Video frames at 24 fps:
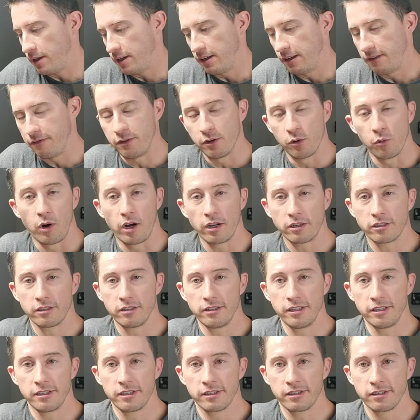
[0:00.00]
If you're watching
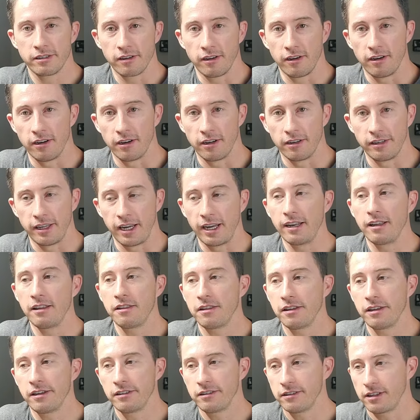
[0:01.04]
this on
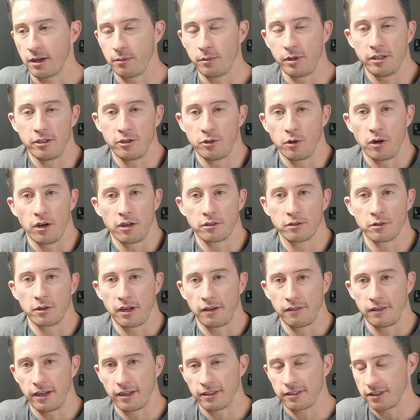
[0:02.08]
anything, that means you also
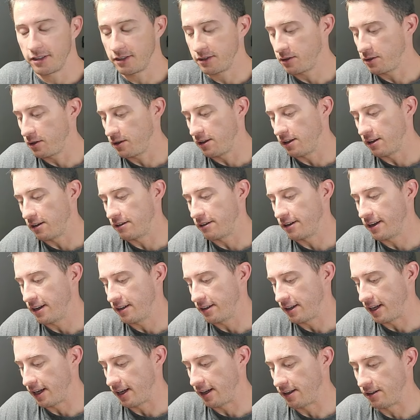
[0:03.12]
have access to the
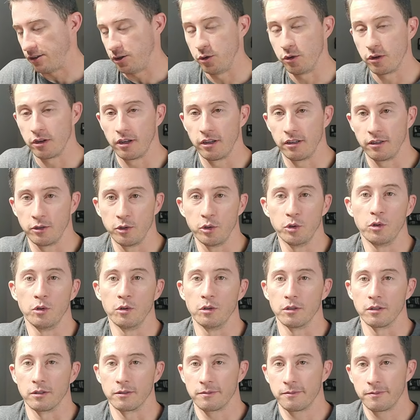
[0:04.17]
internet, and you can
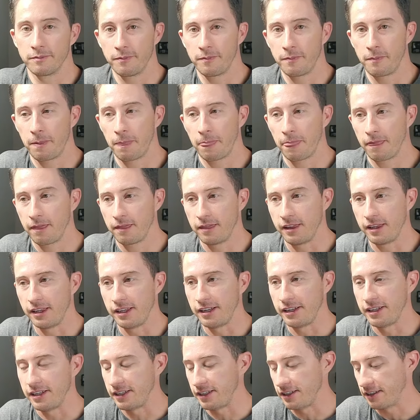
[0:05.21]
Google
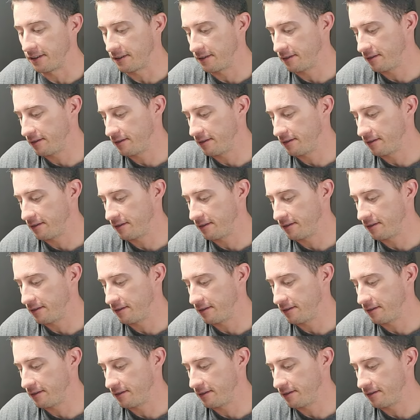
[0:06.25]
the